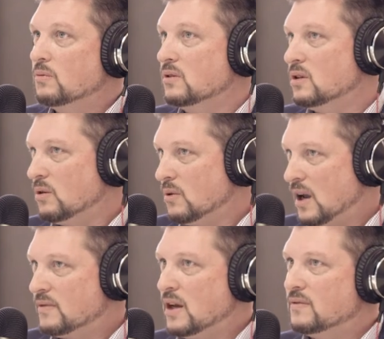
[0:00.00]
We, you know, we
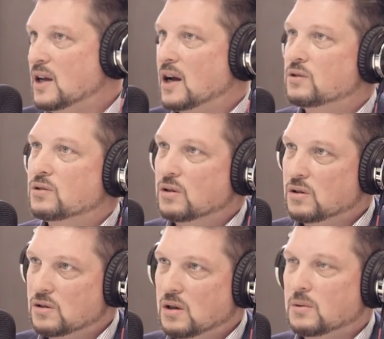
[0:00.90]
have to have tax
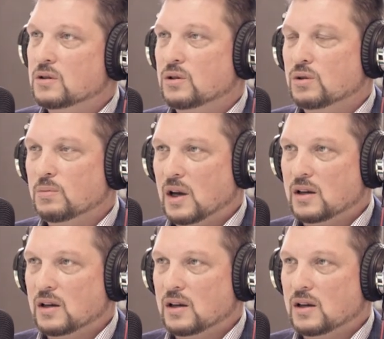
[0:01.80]
returns, W two,